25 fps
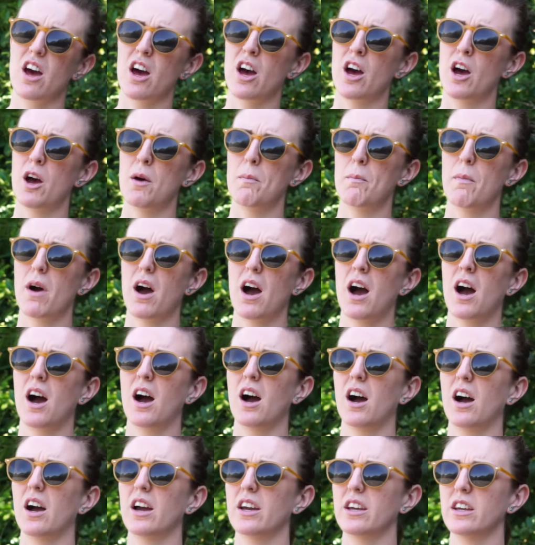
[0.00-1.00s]

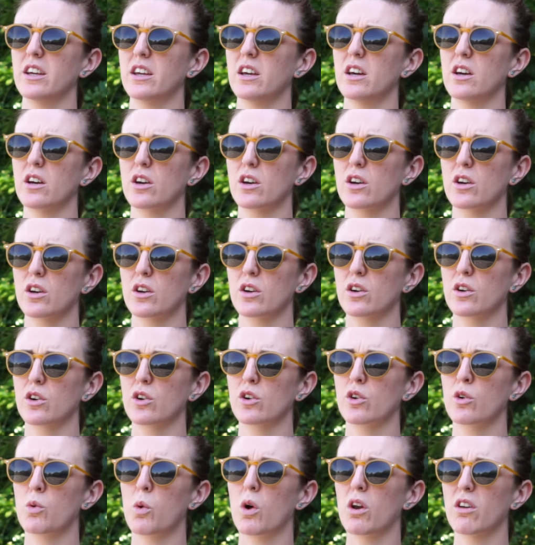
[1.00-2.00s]
I
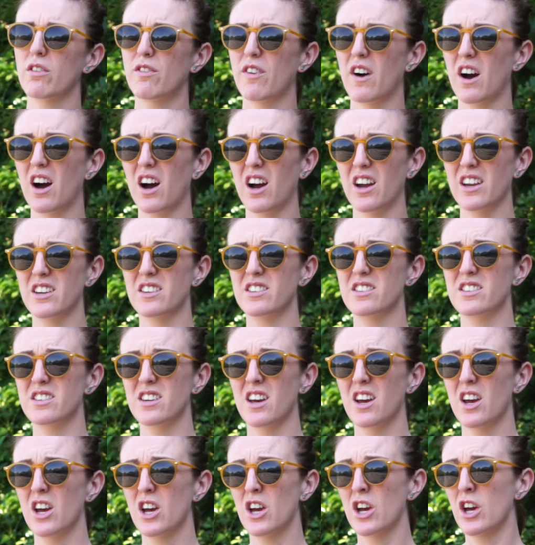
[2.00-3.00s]
qualified
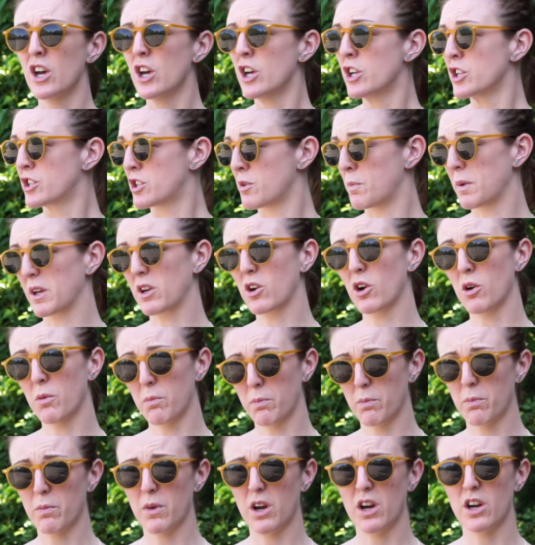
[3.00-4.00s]
to
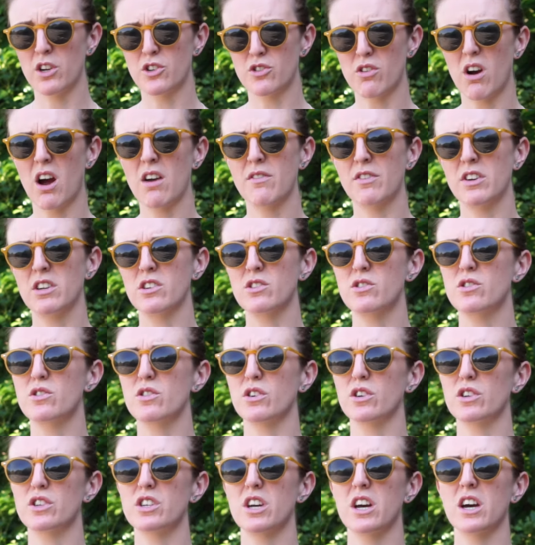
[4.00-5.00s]
become a driving
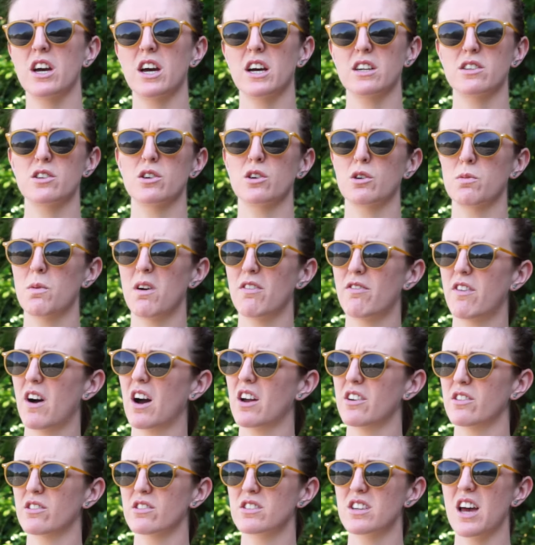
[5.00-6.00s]
instructor. I took my
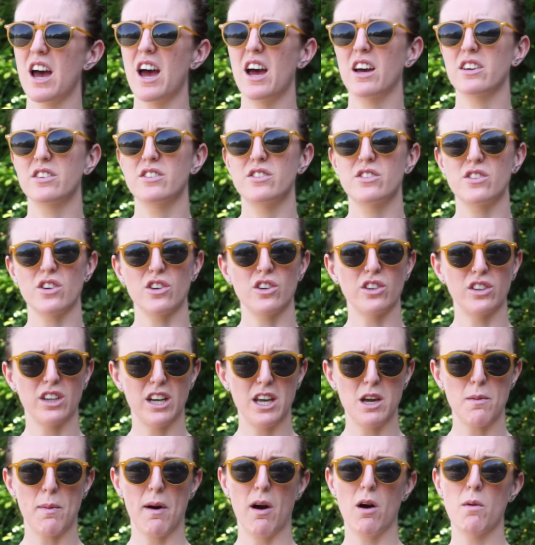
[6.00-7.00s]
final test
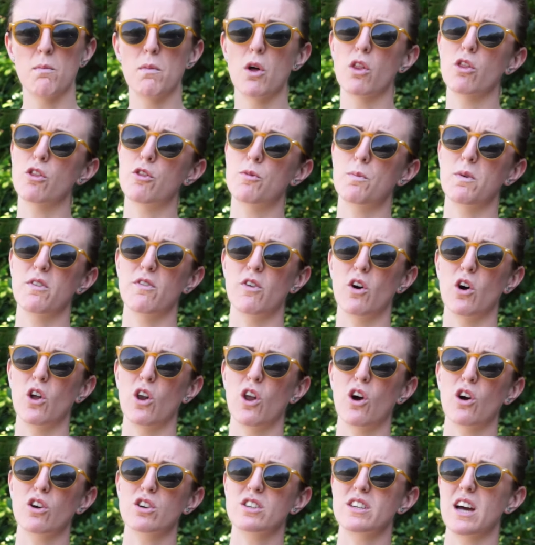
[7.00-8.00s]
only about a month before
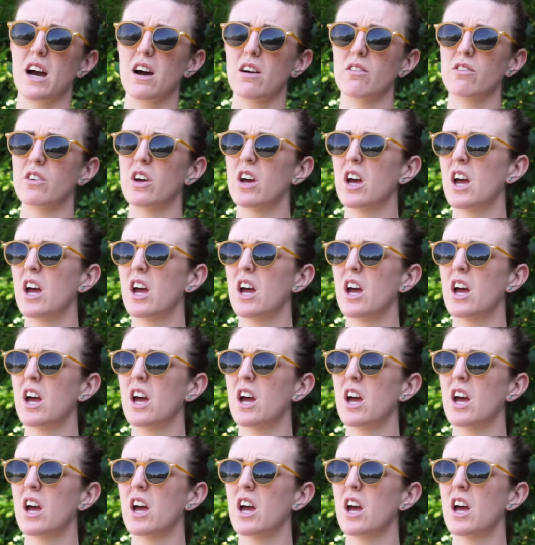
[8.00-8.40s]
lockdown.